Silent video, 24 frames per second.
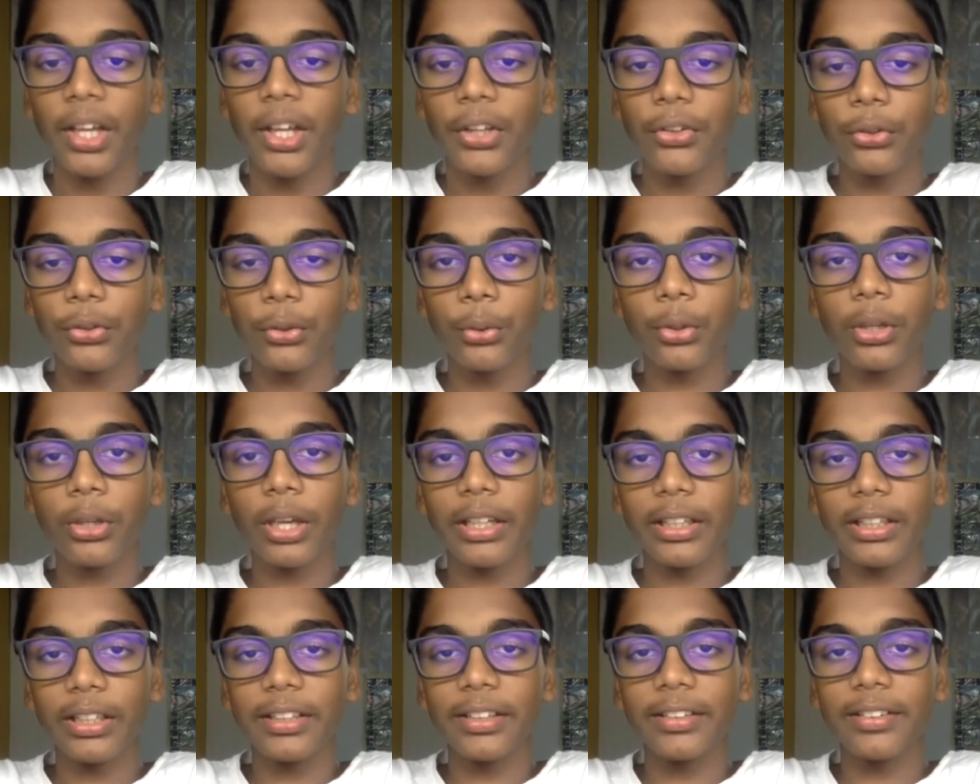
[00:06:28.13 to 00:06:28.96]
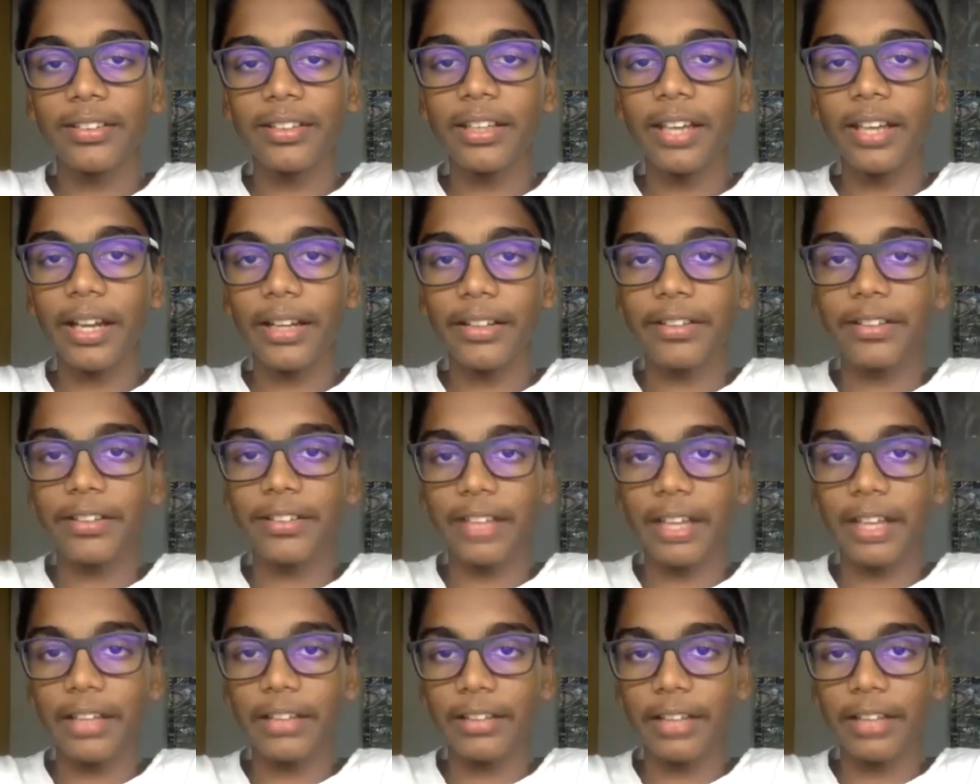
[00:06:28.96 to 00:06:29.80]
So you can easily
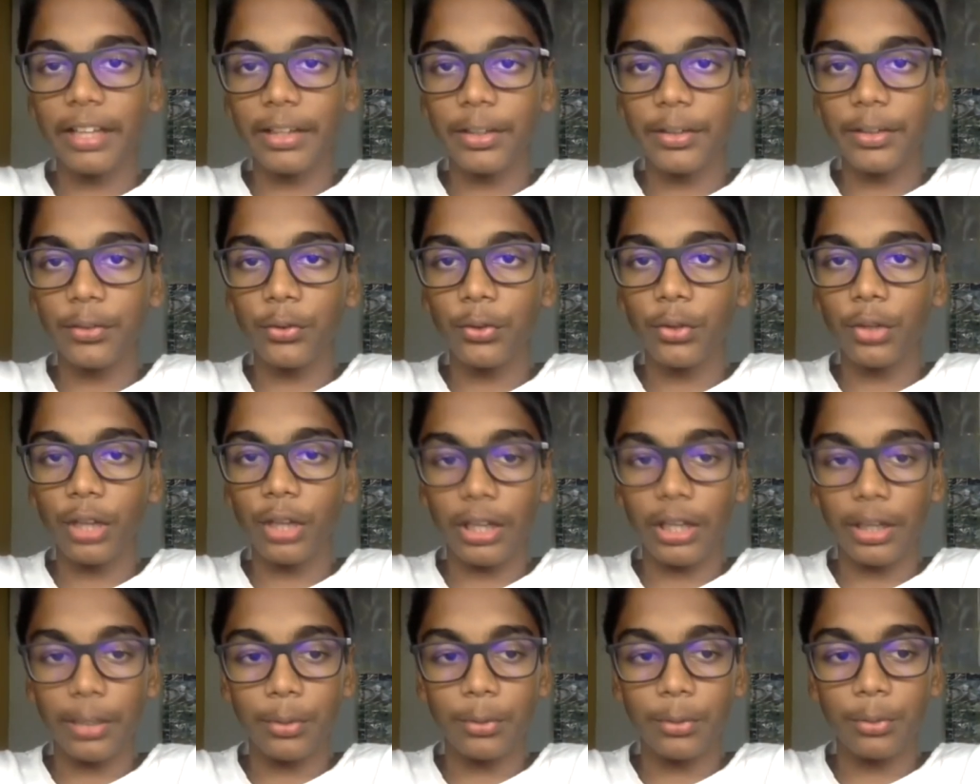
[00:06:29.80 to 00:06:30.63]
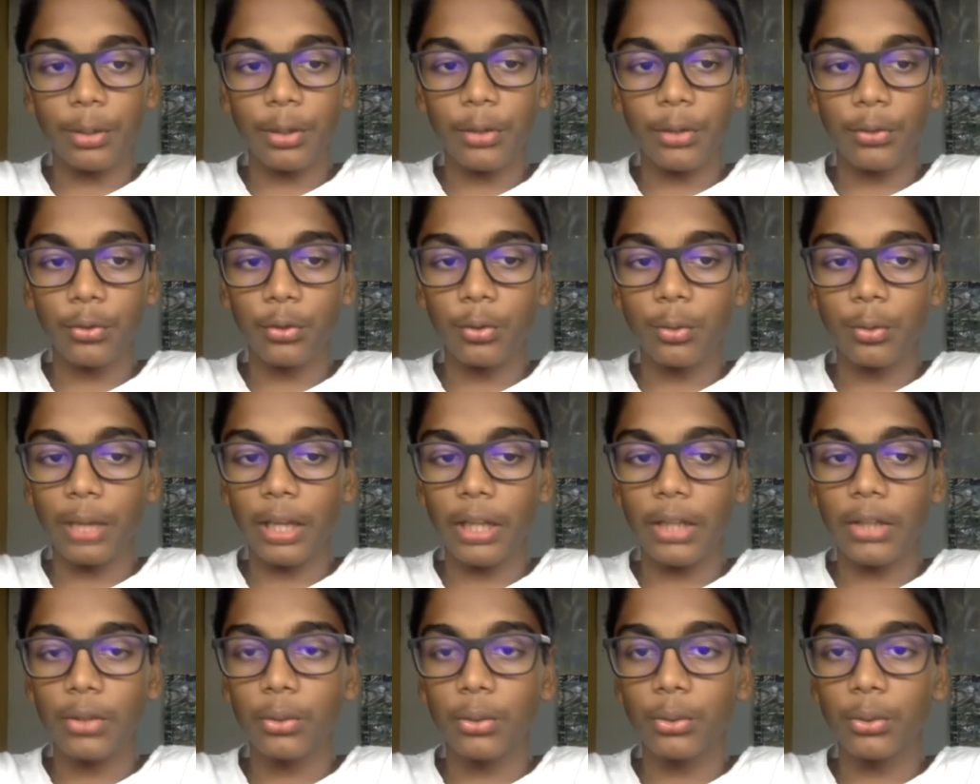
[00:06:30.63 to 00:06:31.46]
understand that if you came into my room
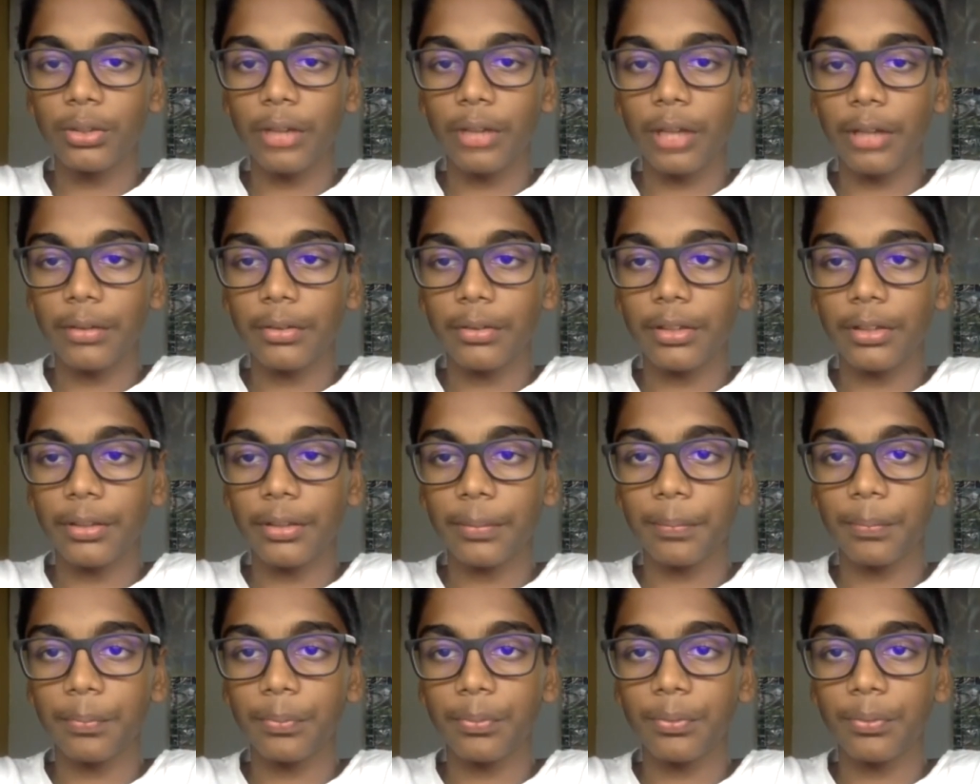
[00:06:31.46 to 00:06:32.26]
and looked at it.